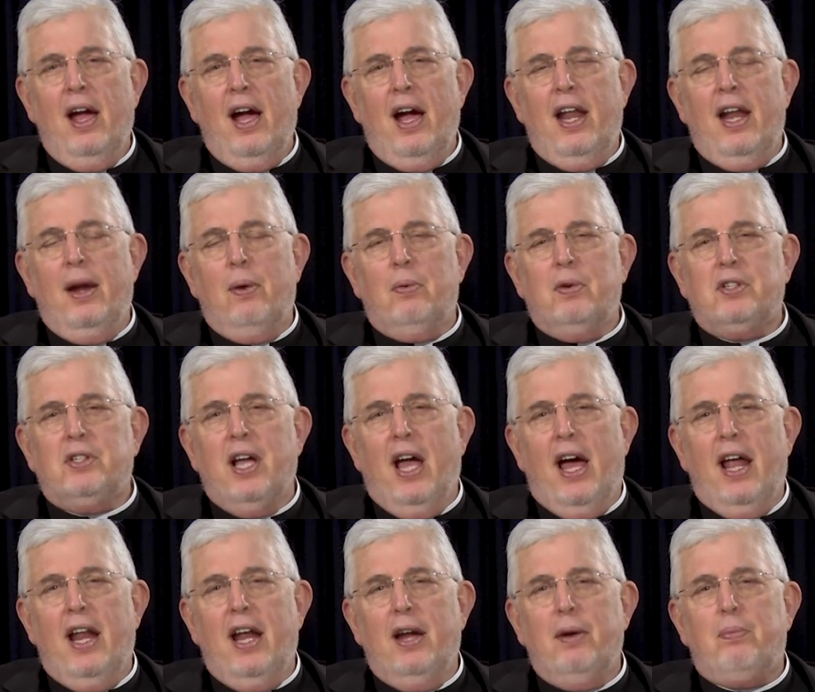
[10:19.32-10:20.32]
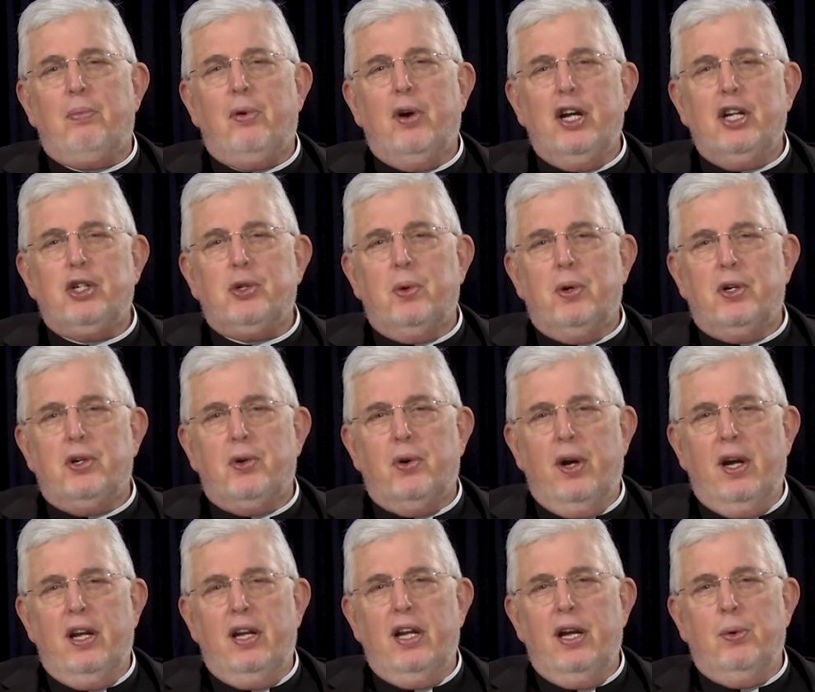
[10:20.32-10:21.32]
and it was at a priest
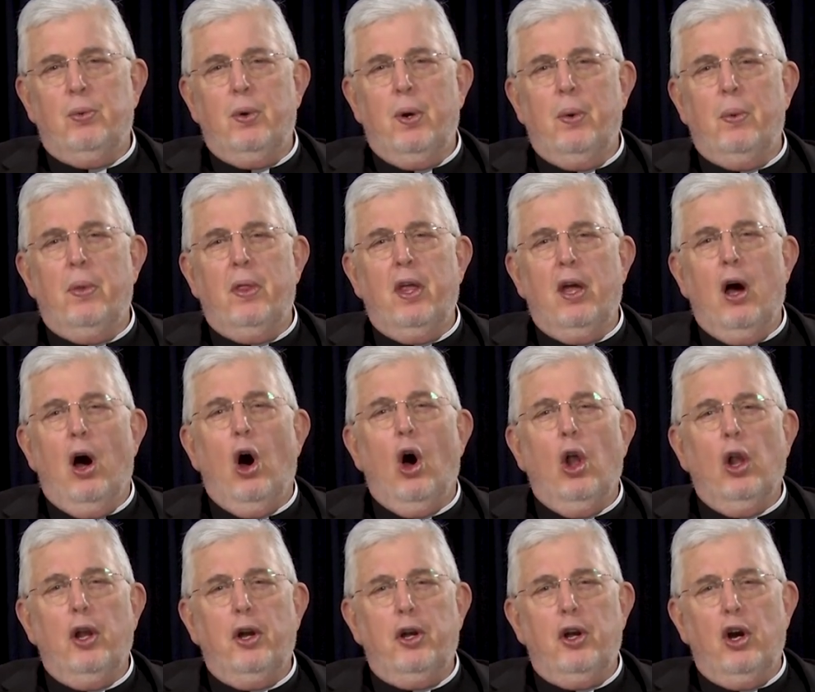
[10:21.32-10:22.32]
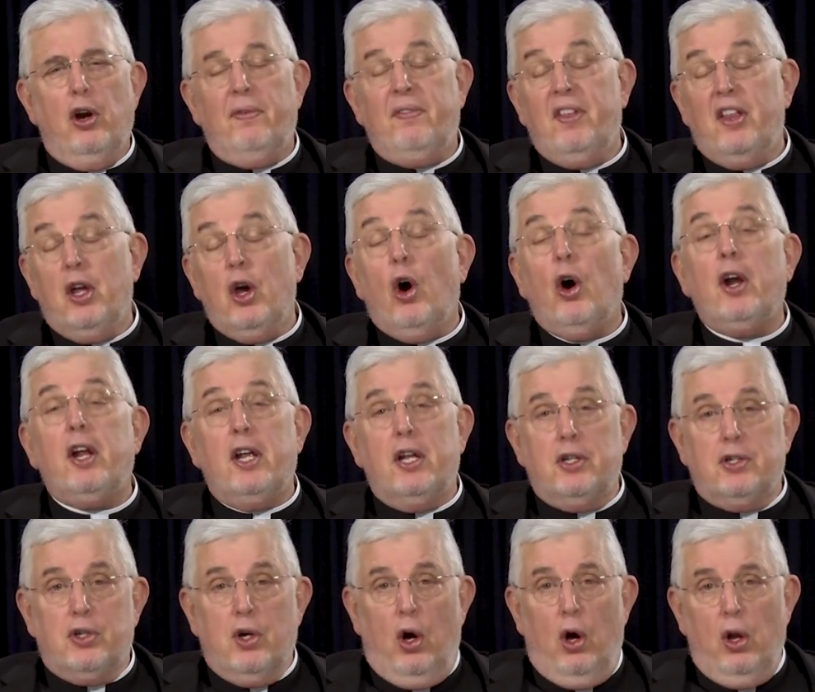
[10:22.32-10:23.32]
retreat, and we were in the Aula Nervi, the
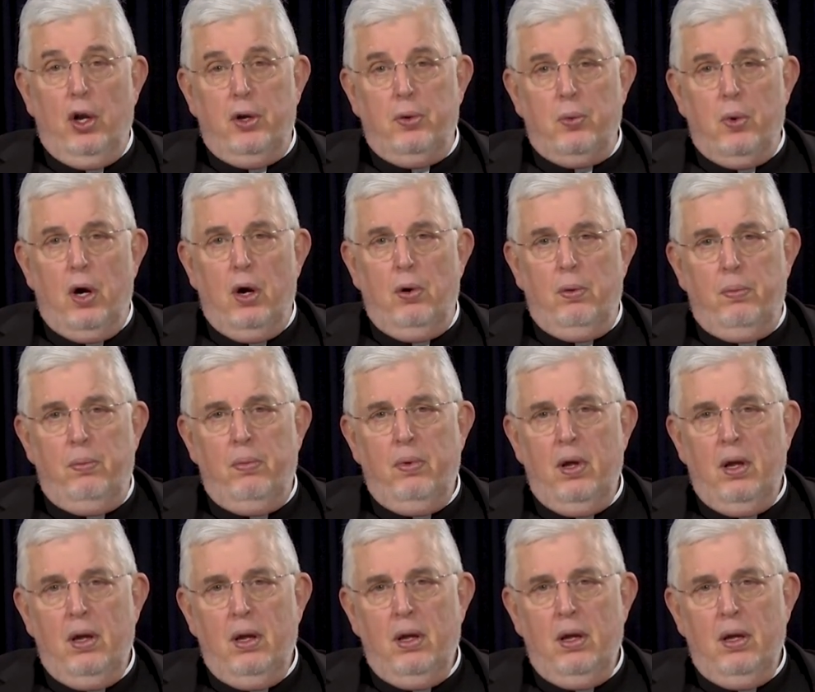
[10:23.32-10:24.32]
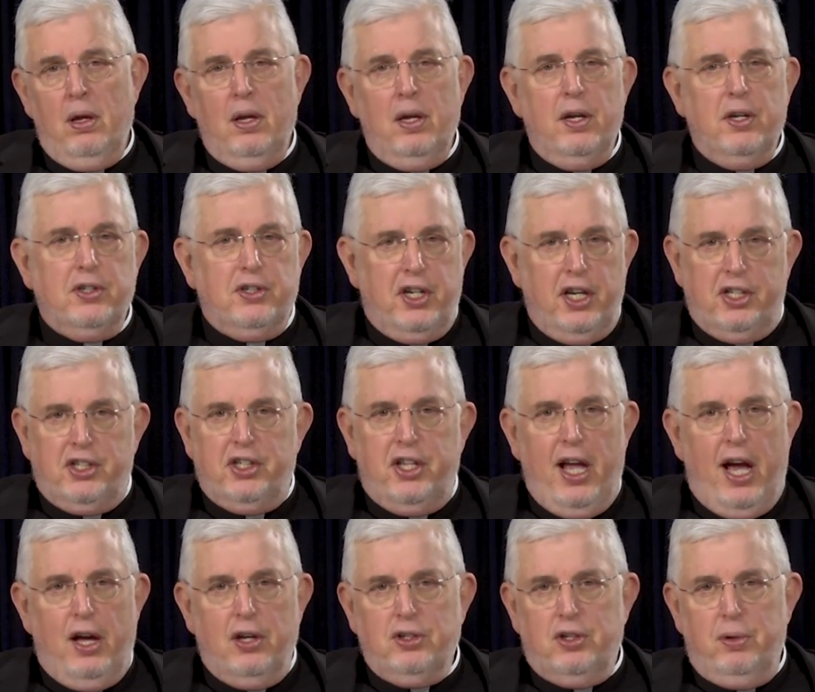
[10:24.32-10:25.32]
audience hall in Rome.
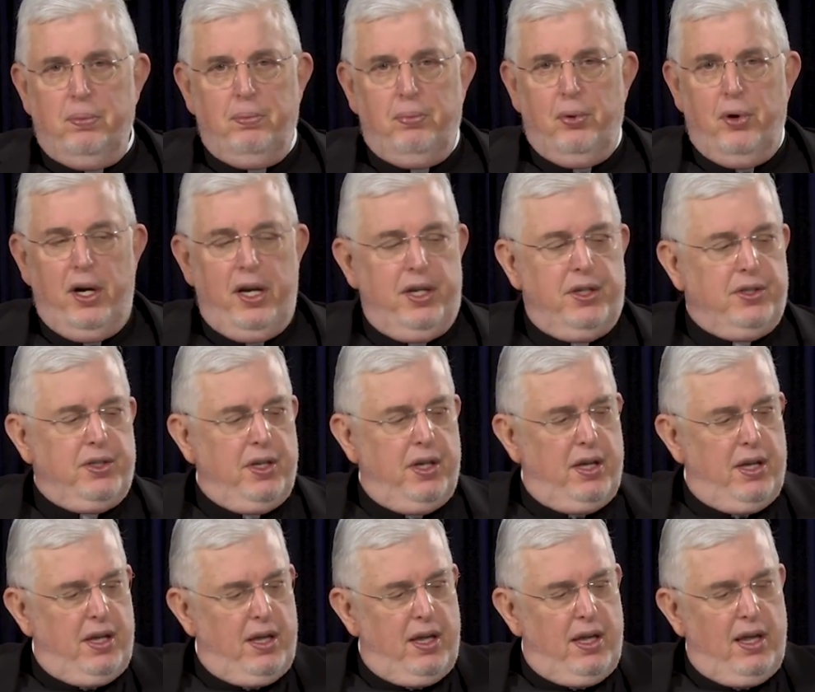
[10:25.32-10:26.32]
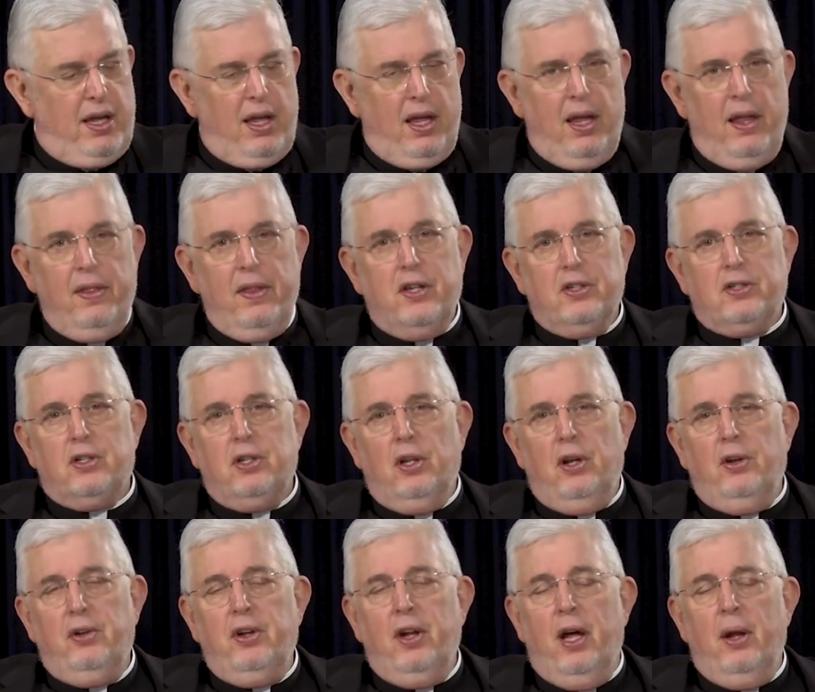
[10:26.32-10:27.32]
6,000 priests. This
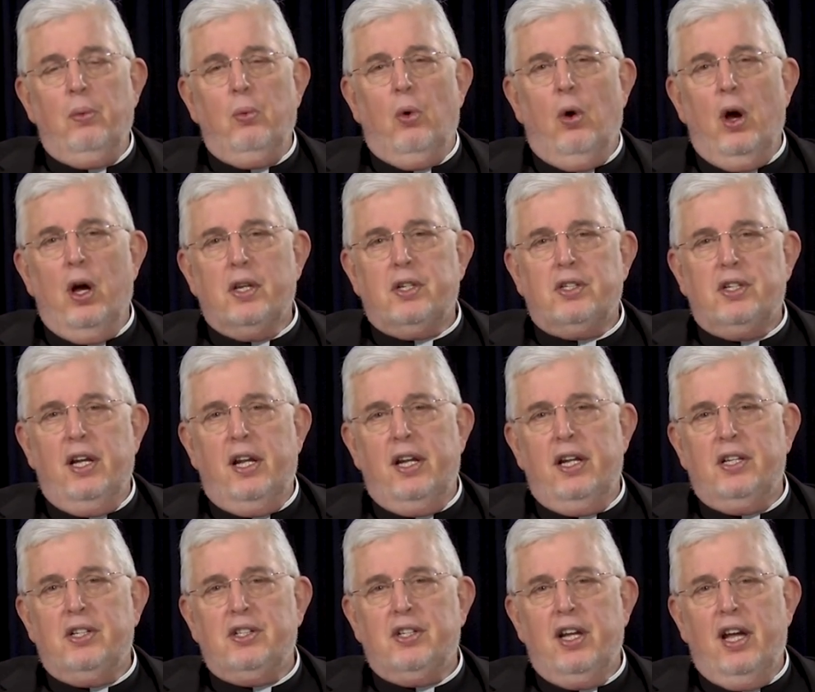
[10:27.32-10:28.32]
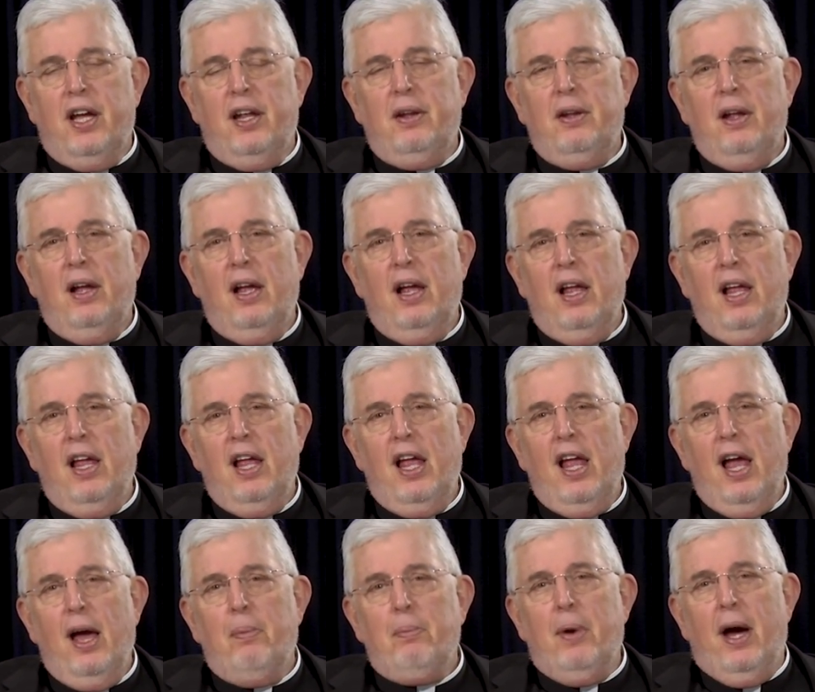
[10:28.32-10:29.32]
little nun walks in and said,
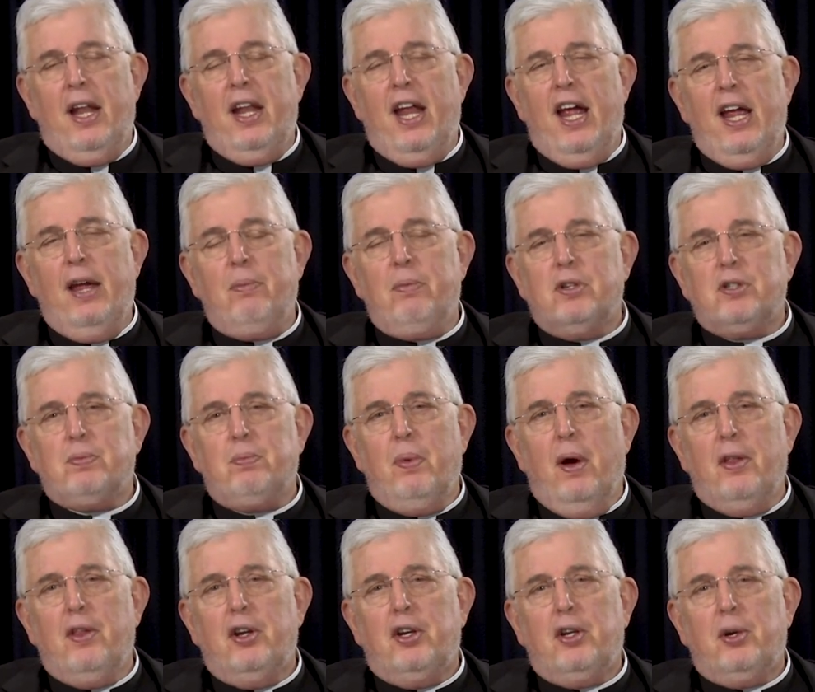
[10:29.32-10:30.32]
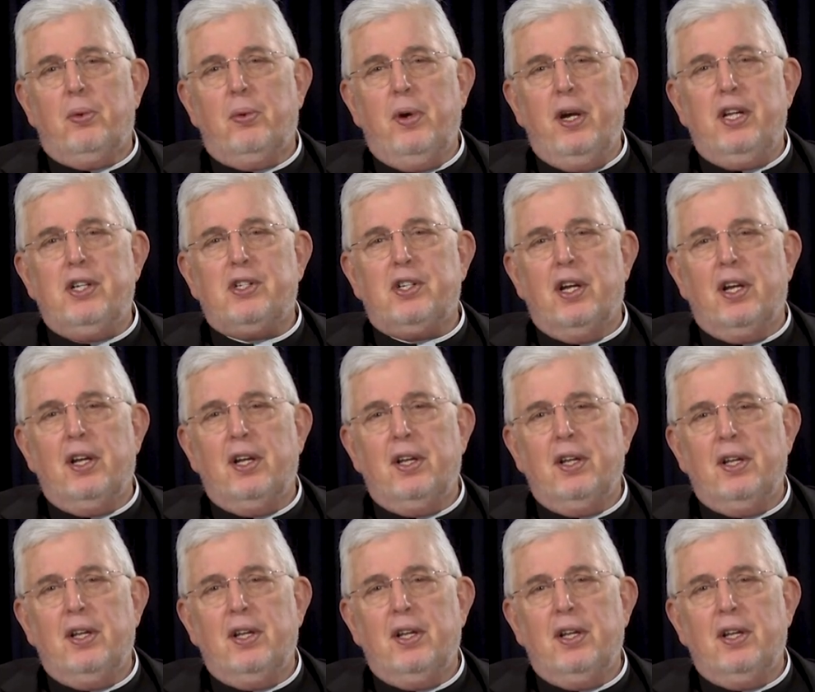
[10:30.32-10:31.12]
My name is Mother Teresa